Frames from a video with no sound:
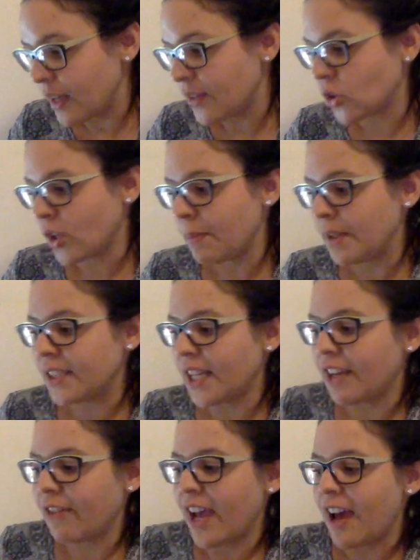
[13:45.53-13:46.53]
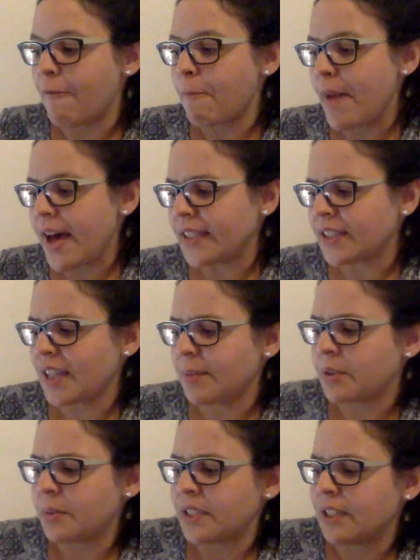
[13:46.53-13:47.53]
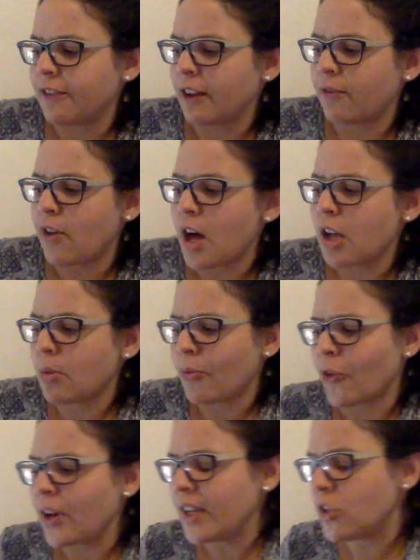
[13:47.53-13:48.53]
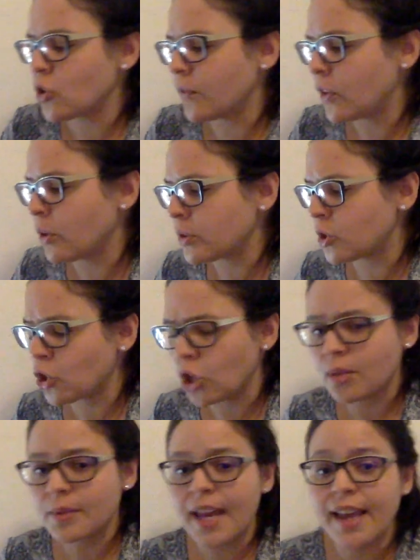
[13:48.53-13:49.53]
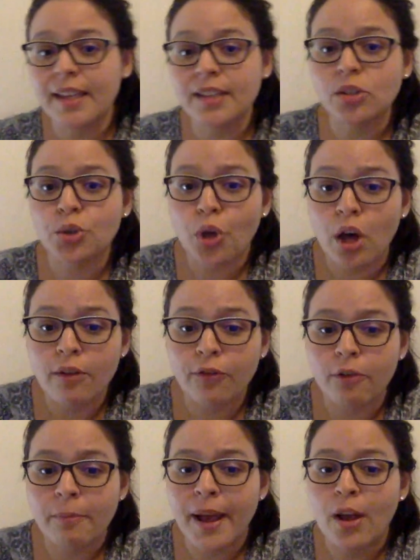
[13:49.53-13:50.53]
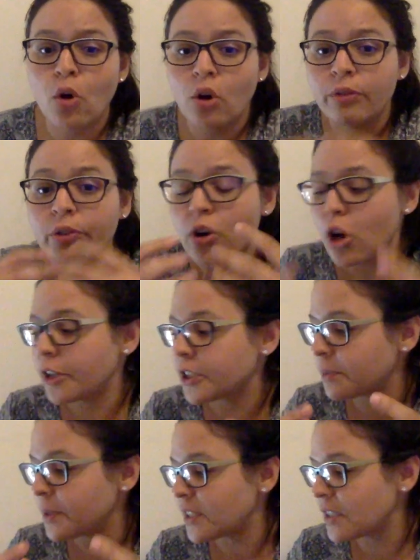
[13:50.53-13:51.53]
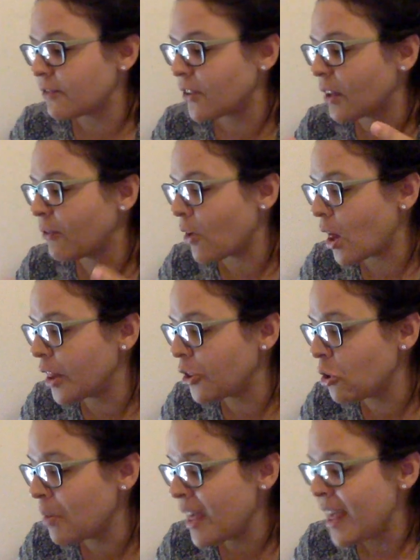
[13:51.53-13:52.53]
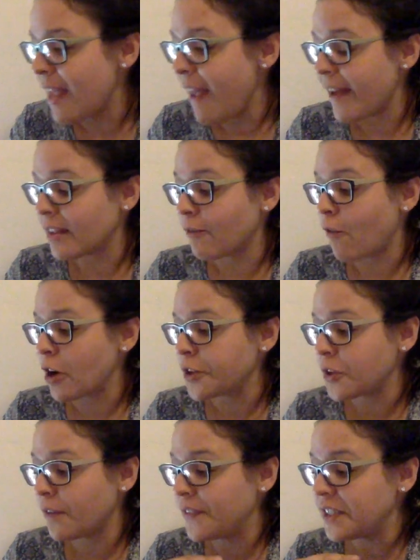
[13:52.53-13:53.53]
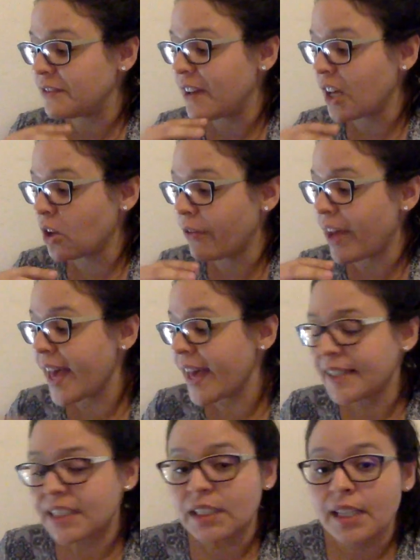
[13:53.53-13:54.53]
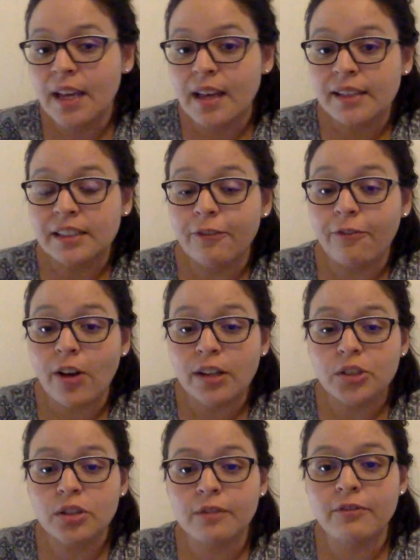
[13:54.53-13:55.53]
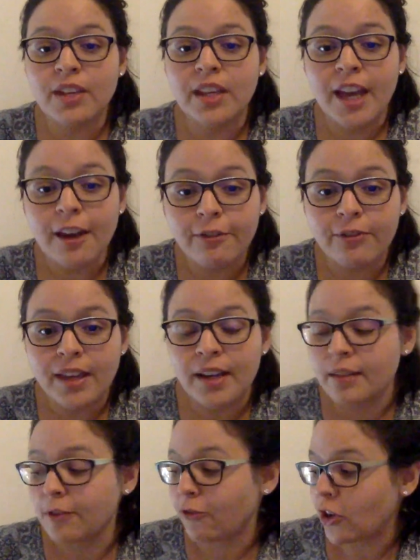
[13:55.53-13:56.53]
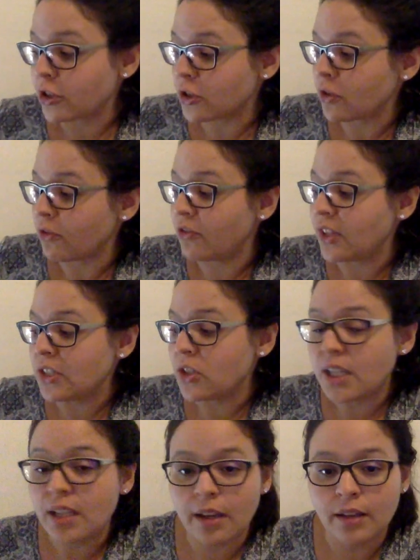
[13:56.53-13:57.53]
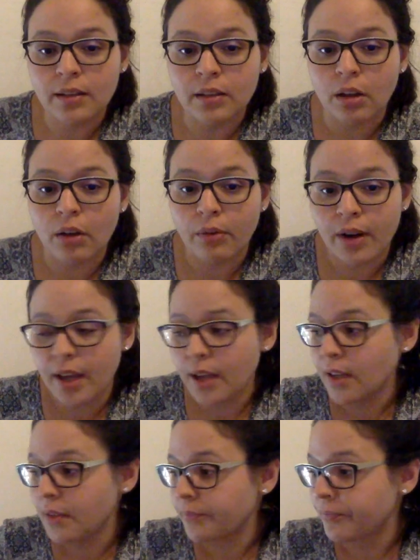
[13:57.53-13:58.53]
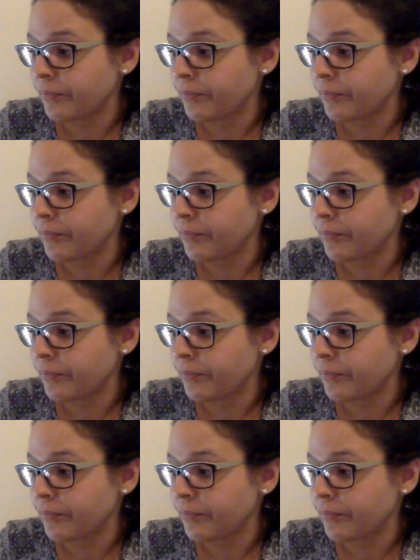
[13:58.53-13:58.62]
So that means that if I have mass times specific volume for each of those terms, I can solve for my overall specific volume as a function of this value of X, as a function of VF, and as a function of VG, all right?